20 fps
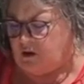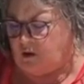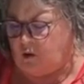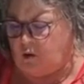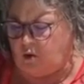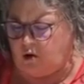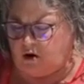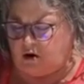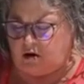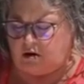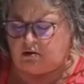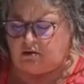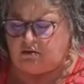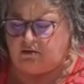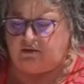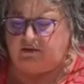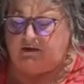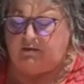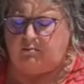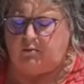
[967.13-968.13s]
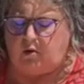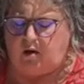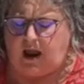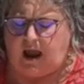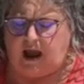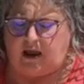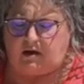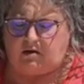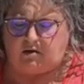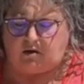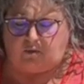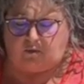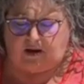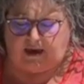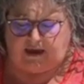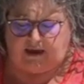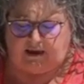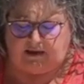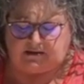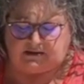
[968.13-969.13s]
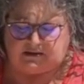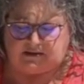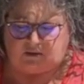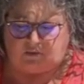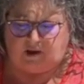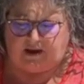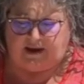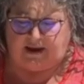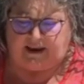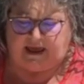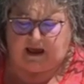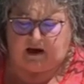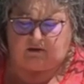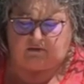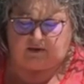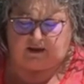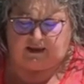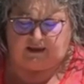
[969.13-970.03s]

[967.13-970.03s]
Or the more accurate way is to weigh it out.